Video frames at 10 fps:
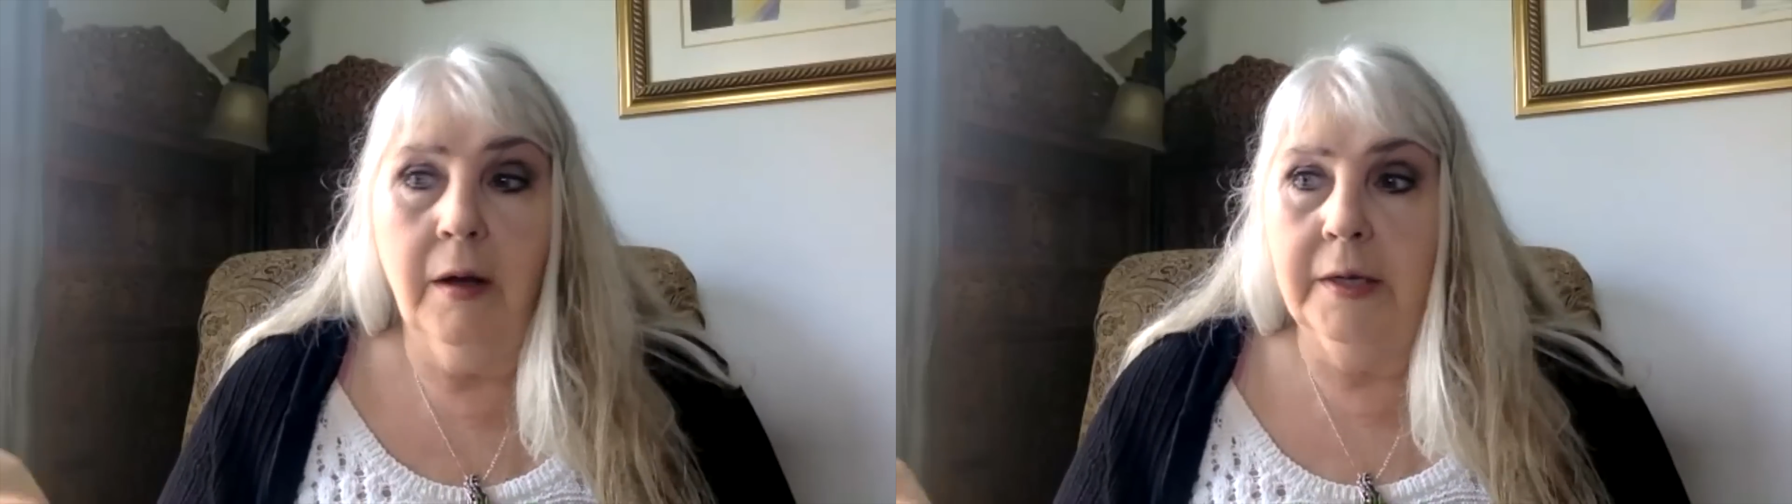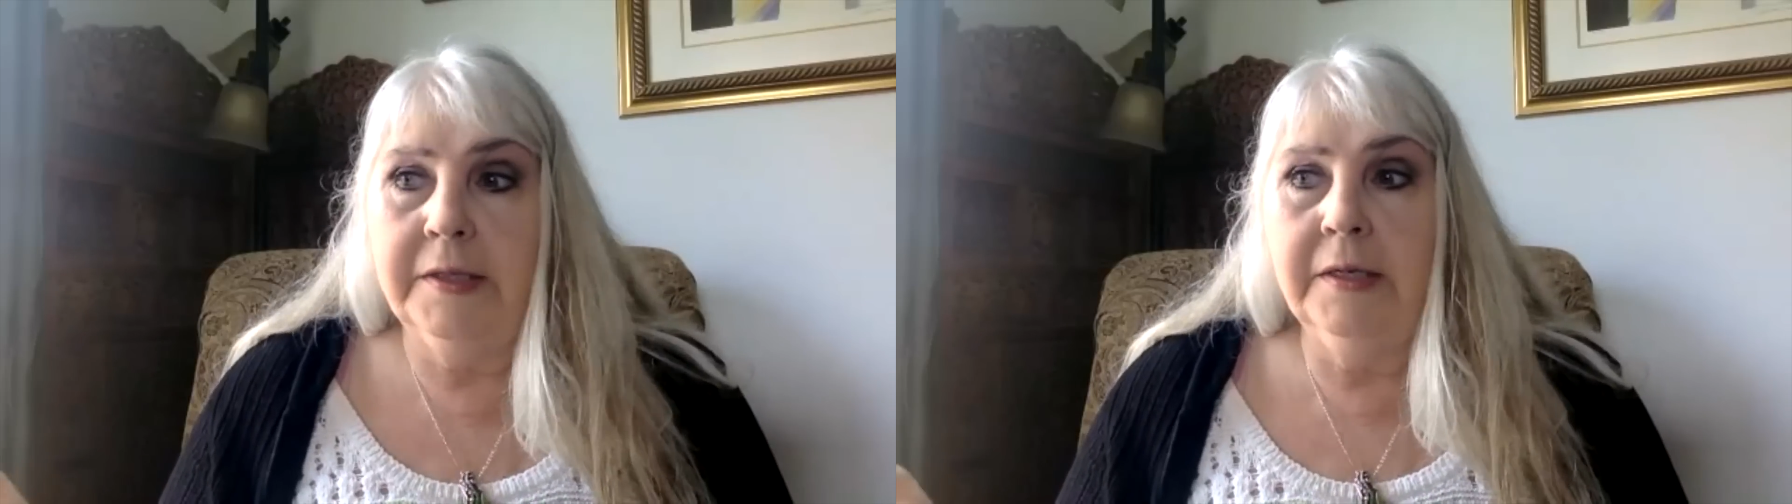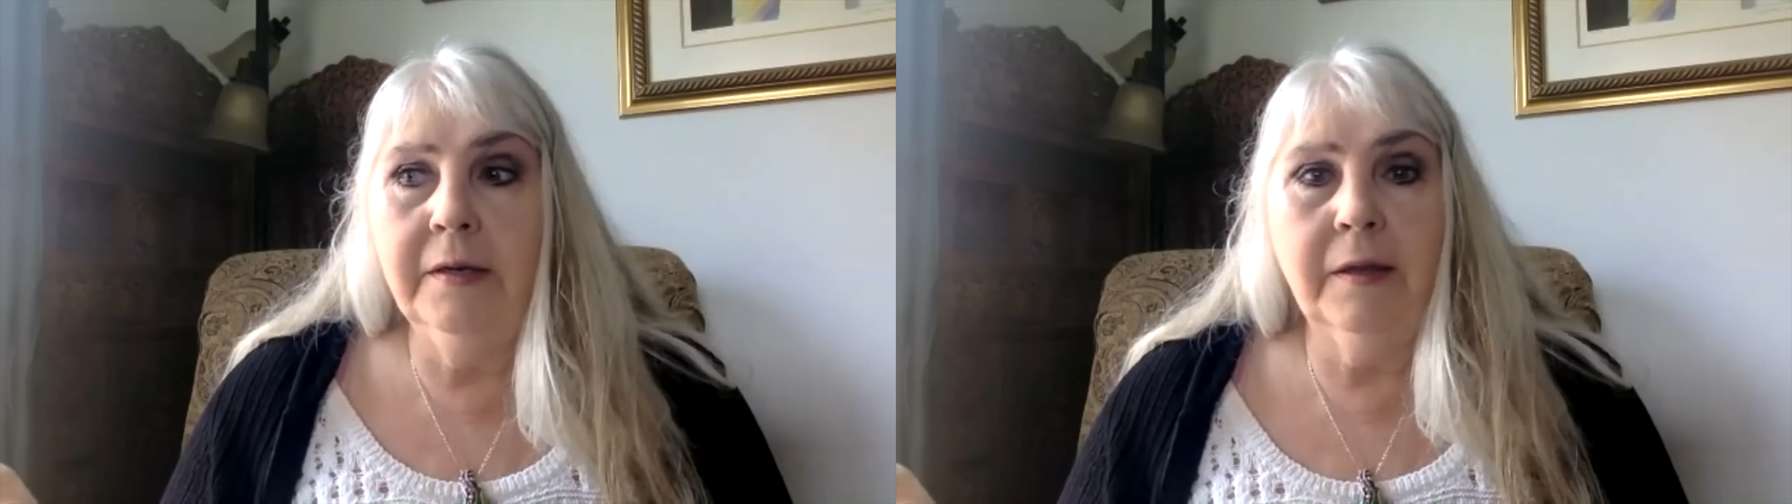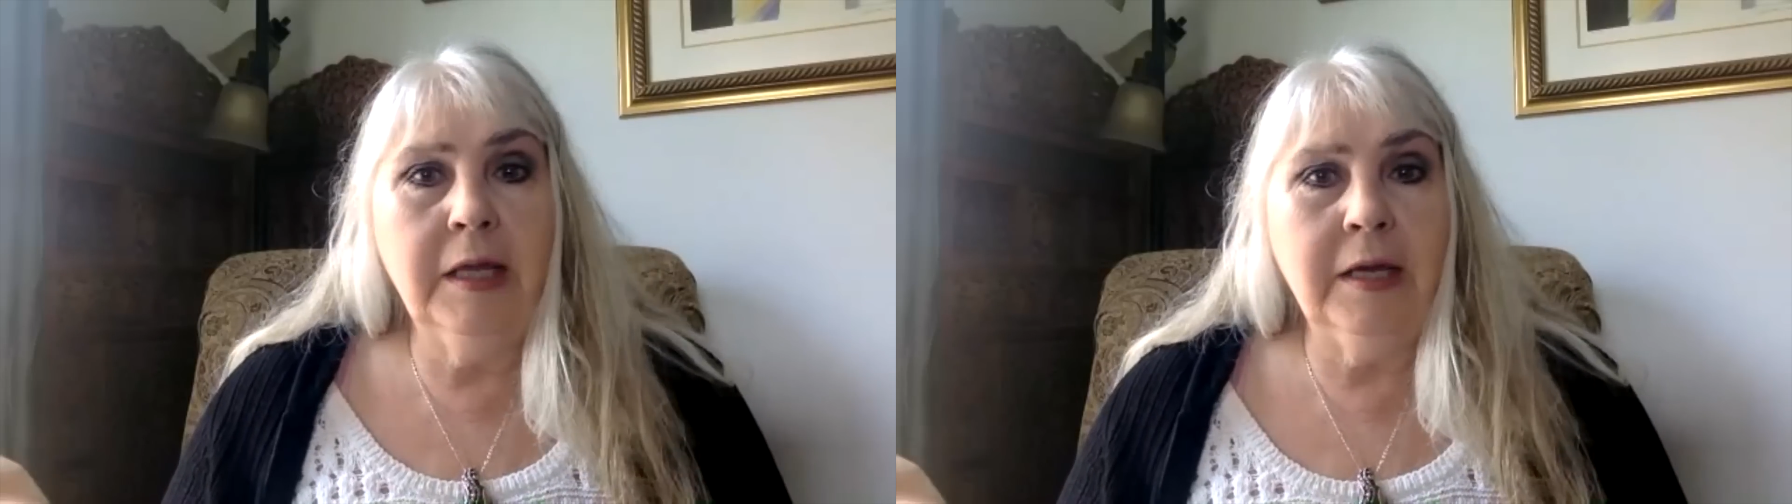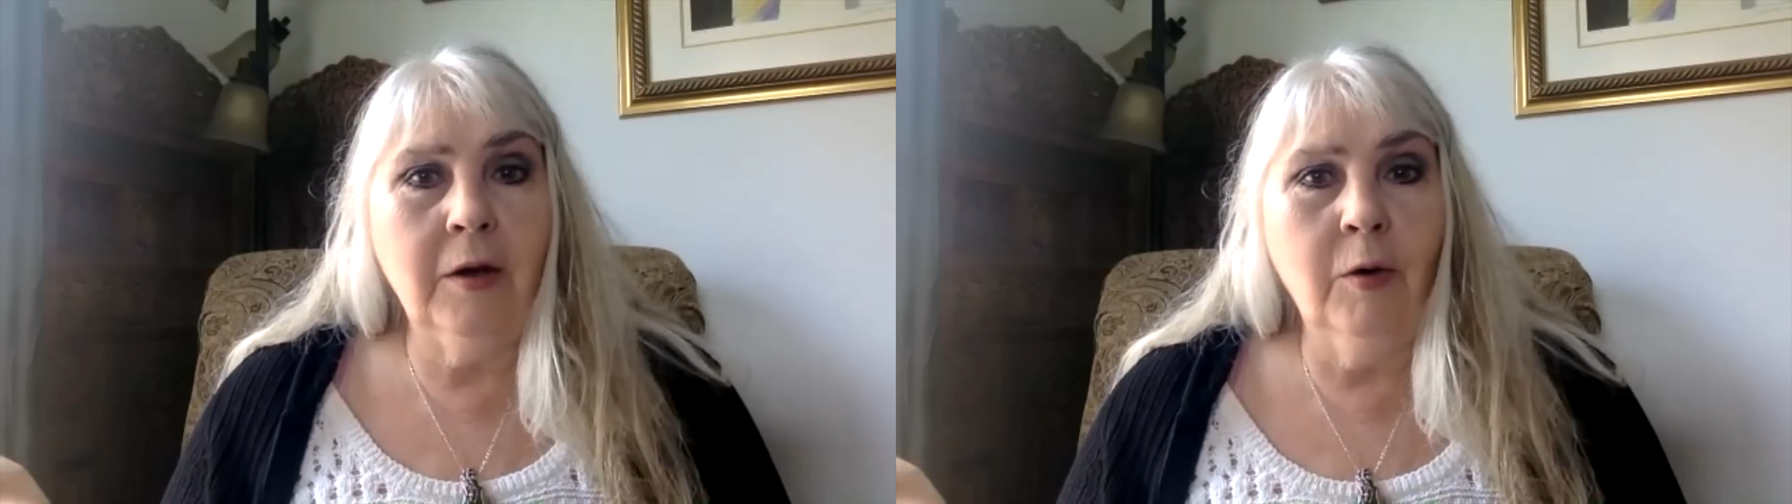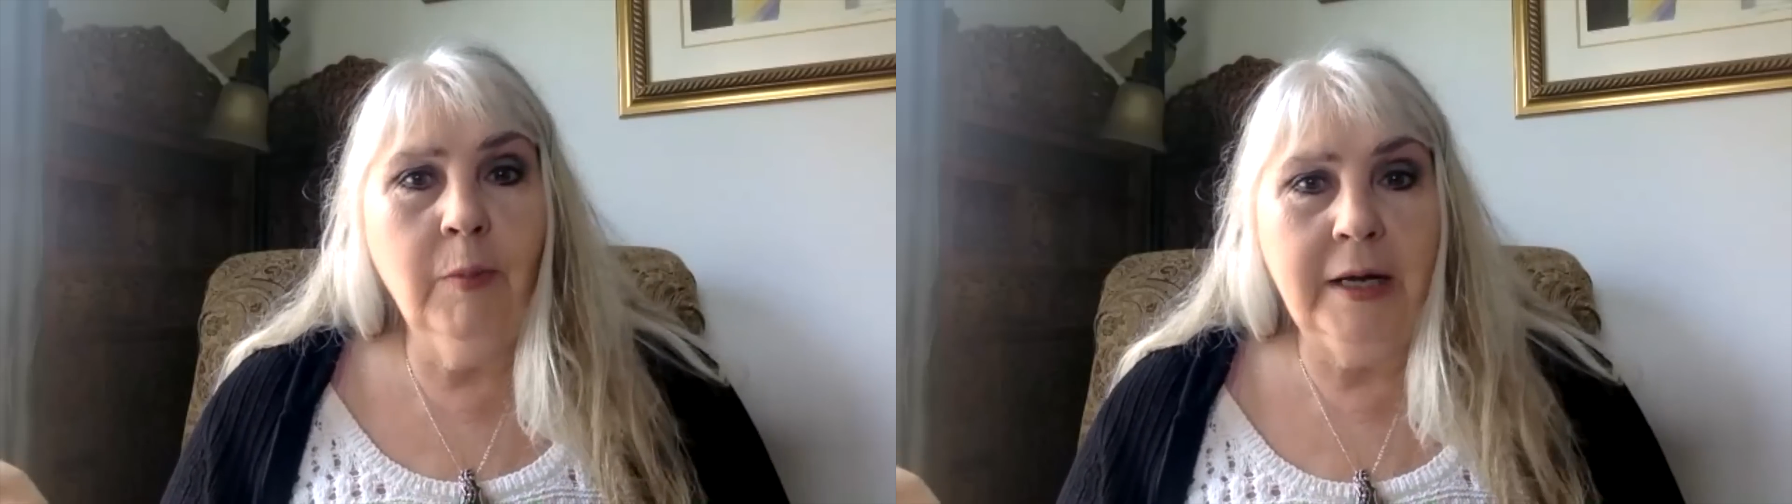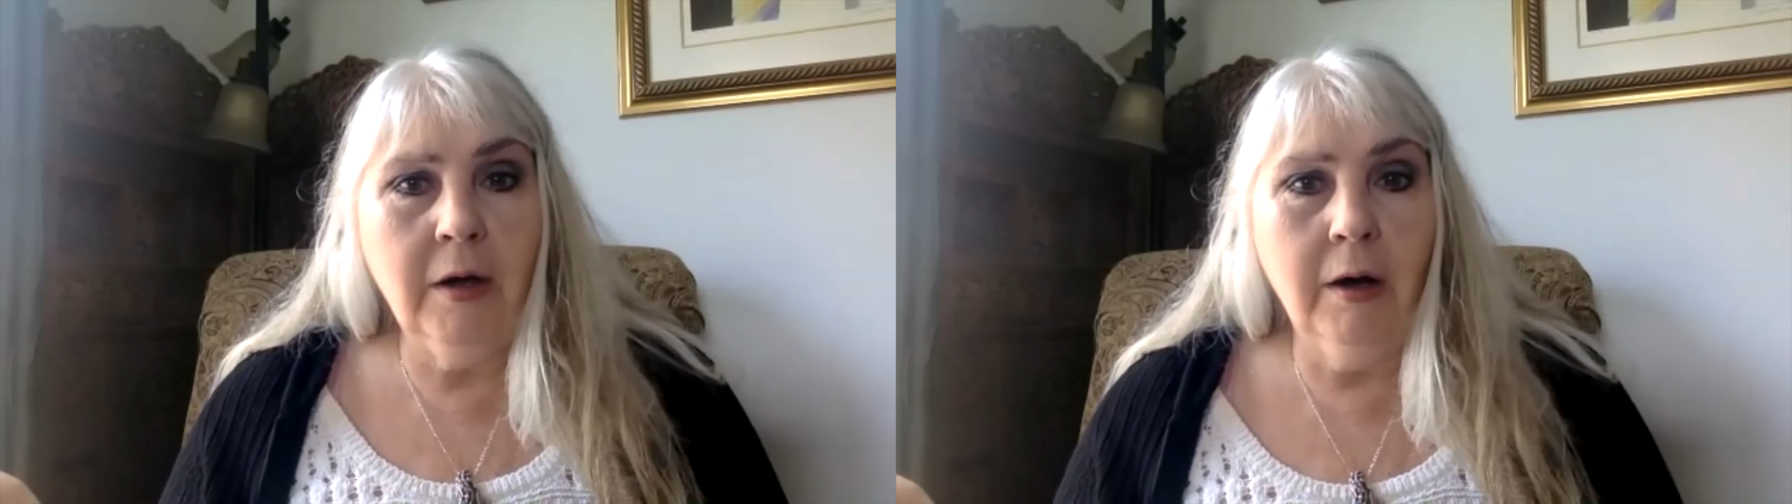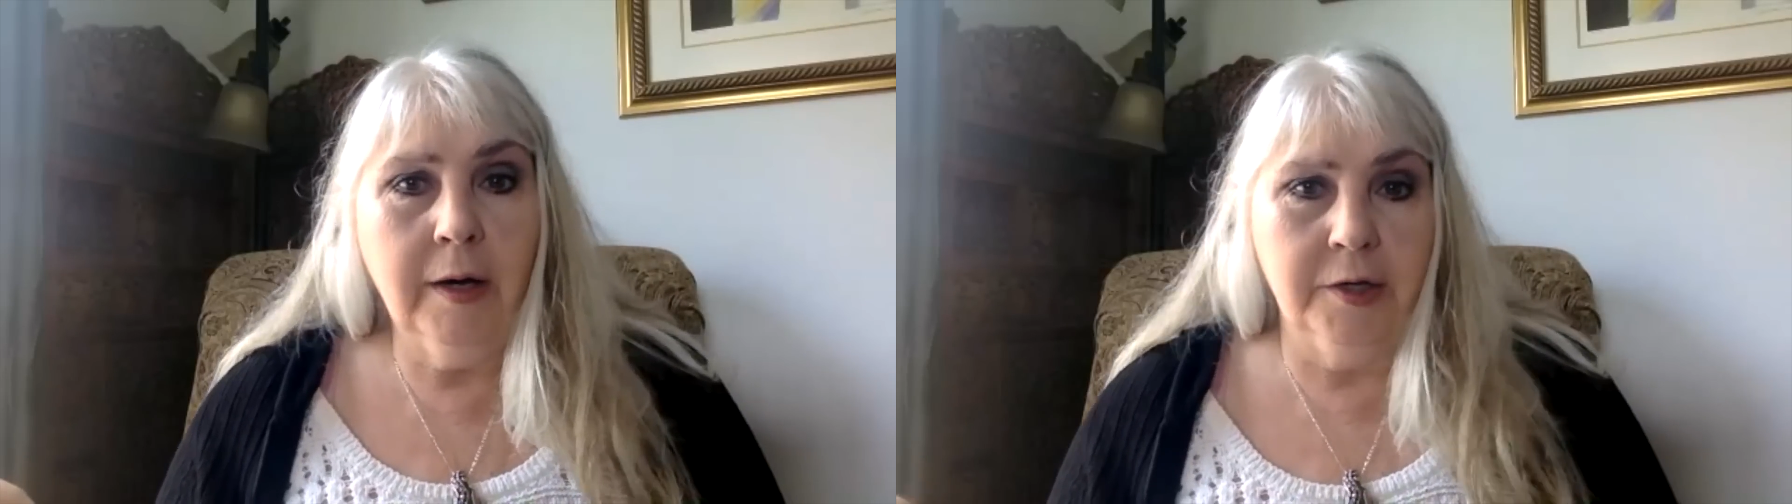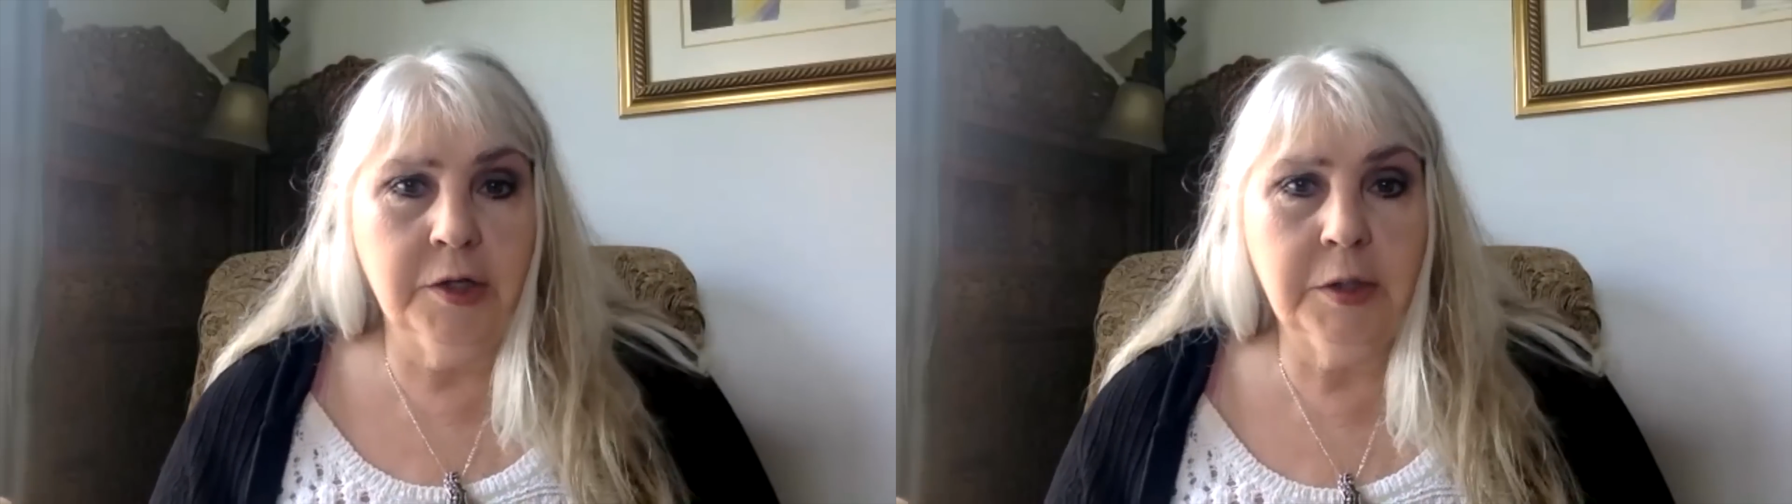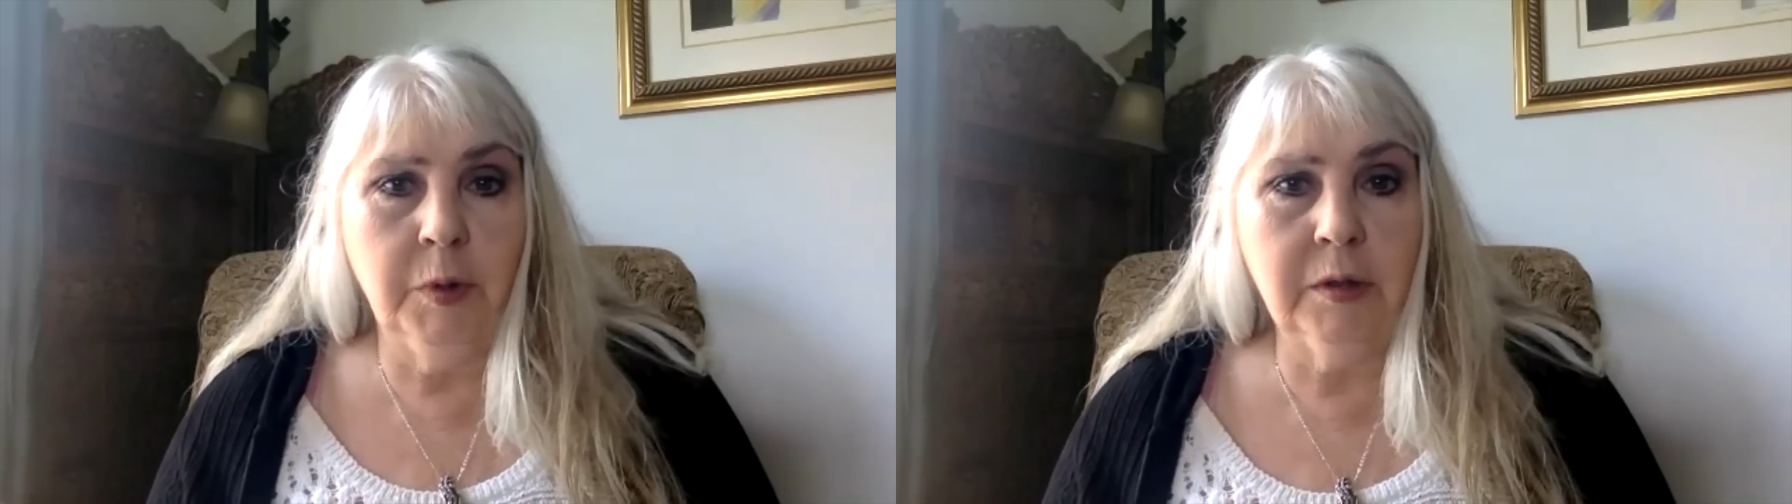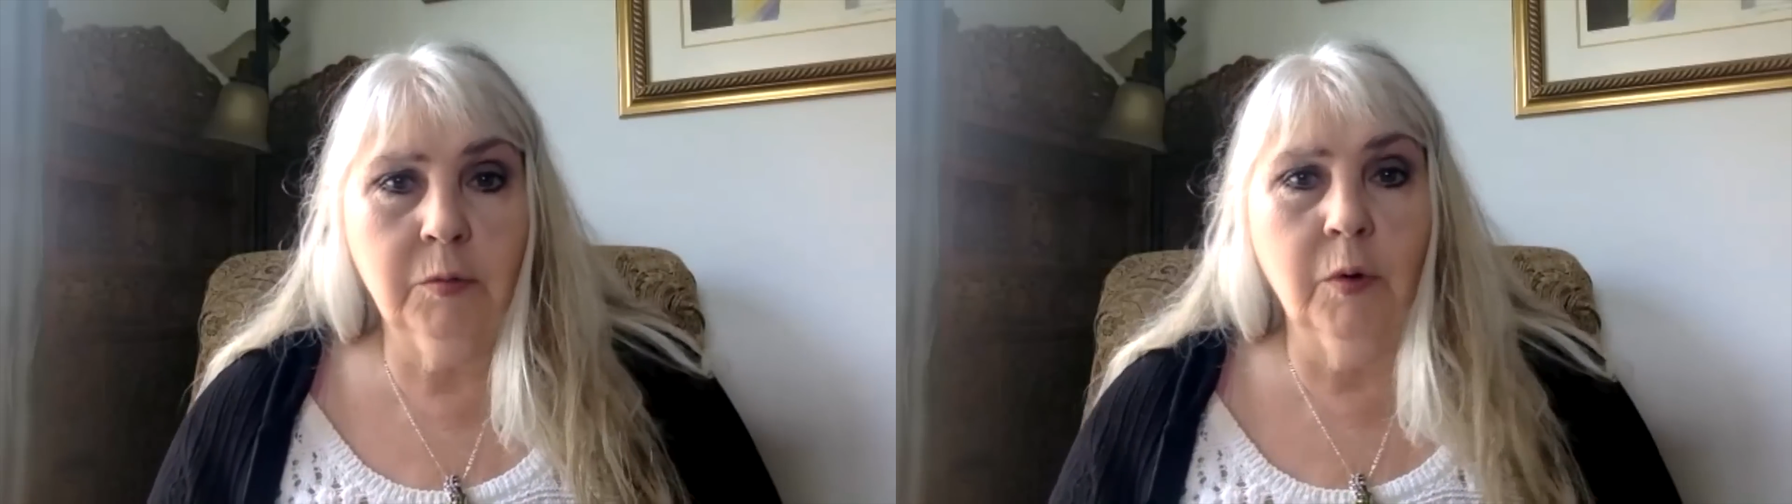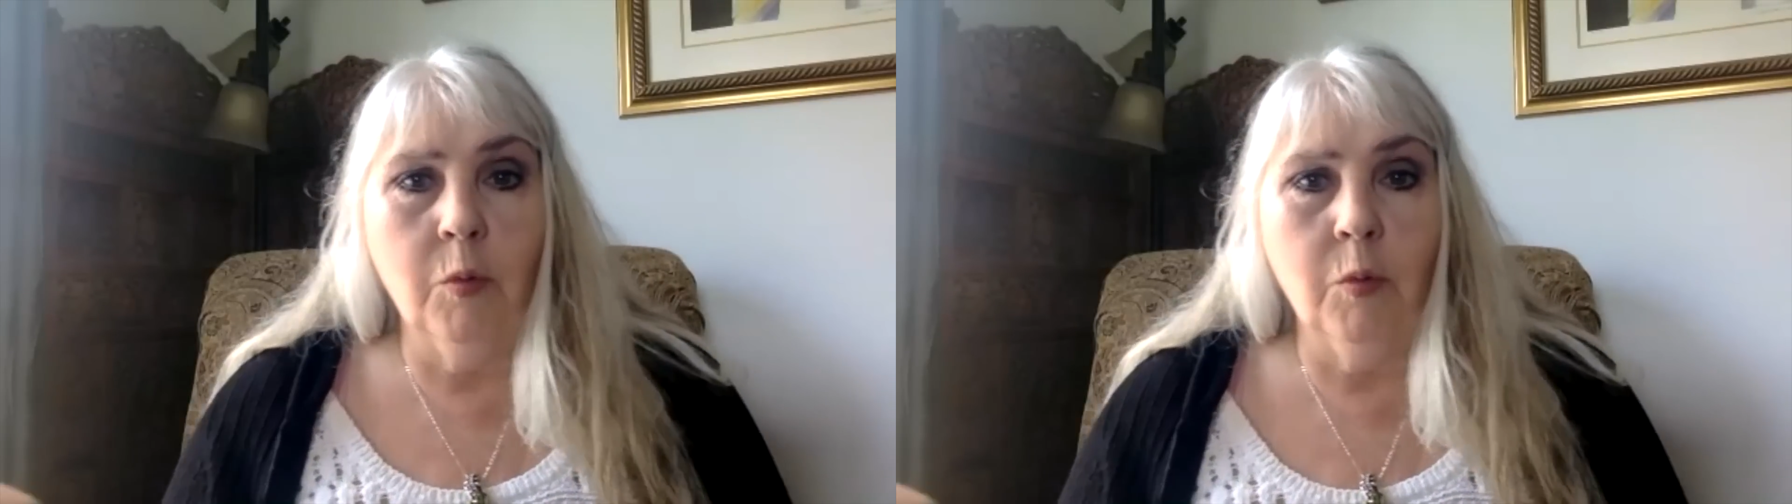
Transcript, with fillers: I didn't think, oh my God, I just went through a